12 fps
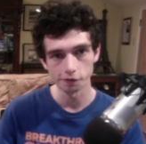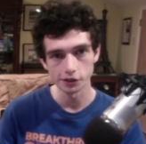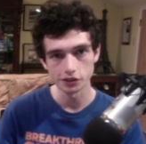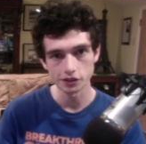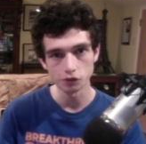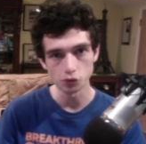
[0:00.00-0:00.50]

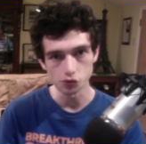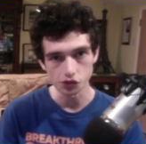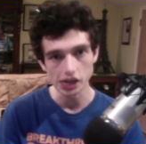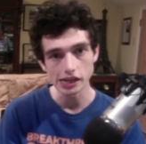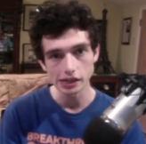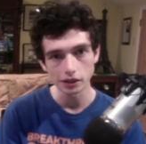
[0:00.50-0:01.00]
Because if you
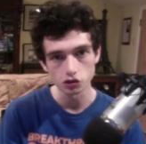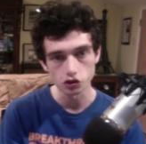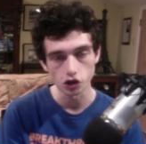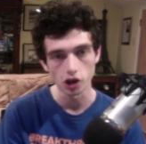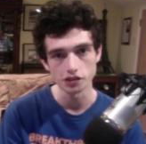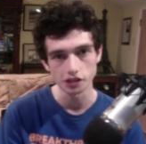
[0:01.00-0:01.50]
think
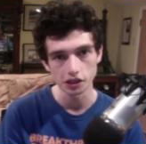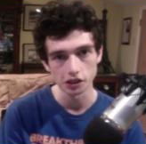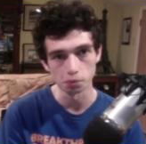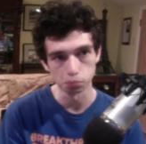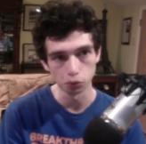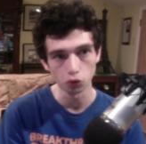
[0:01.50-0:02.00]
just in
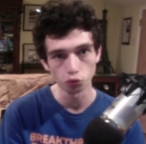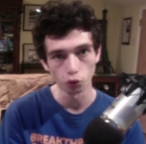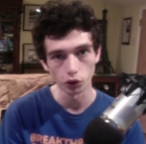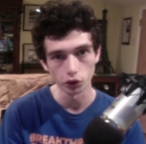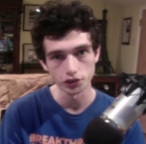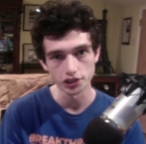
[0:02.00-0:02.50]
the book
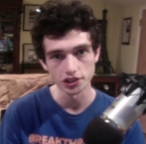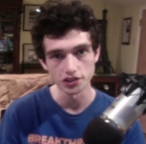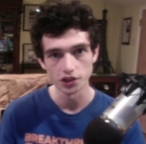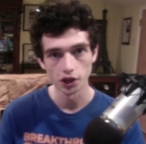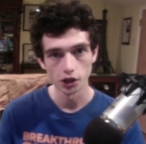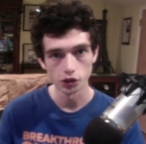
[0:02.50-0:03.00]
royalties,